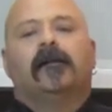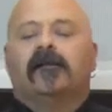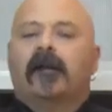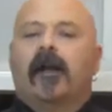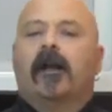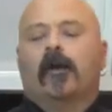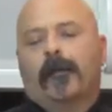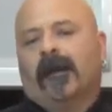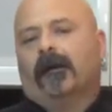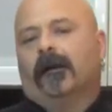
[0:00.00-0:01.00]
Tonight I'm going
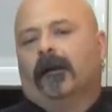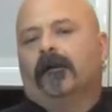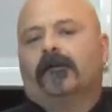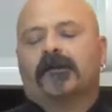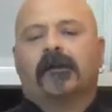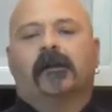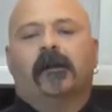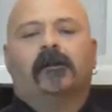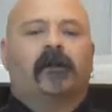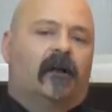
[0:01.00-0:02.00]
to make an interesting
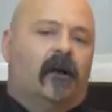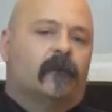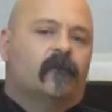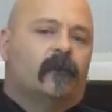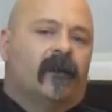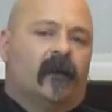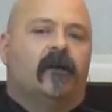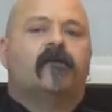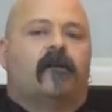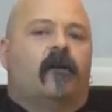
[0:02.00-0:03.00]
dish that comes from the
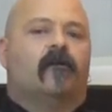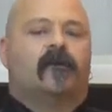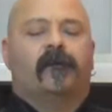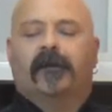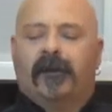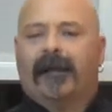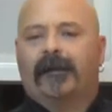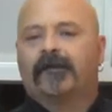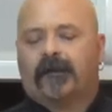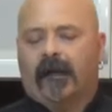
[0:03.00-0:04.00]
east coast of the
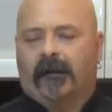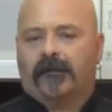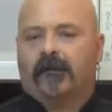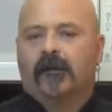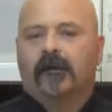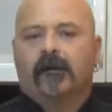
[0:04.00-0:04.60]
United States.